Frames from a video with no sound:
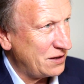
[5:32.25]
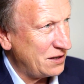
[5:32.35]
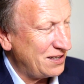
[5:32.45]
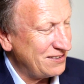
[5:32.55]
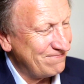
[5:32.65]

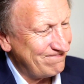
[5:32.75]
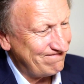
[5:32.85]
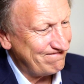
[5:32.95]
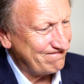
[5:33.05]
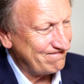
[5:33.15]
And
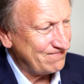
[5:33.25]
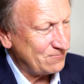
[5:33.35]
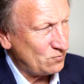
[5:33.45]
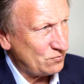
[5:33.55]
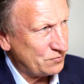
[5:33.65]
should
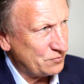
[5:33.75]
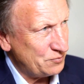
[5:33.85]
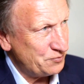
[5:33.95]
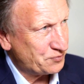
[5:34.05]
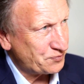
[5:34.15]
Leeds fans
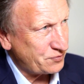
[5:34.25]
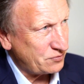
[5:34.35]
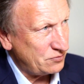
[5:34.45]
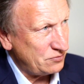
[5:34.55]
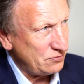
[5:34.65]
feel
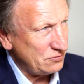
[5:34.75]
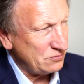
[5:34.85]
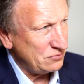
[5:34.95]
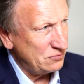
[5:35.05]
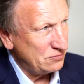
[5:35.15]
misled by the
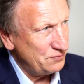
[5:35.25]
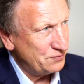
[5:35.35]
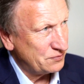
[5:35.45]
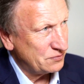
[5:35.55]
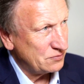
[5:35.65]
whole
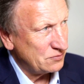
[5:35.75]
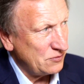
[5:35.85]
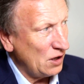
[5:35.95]
takeover process?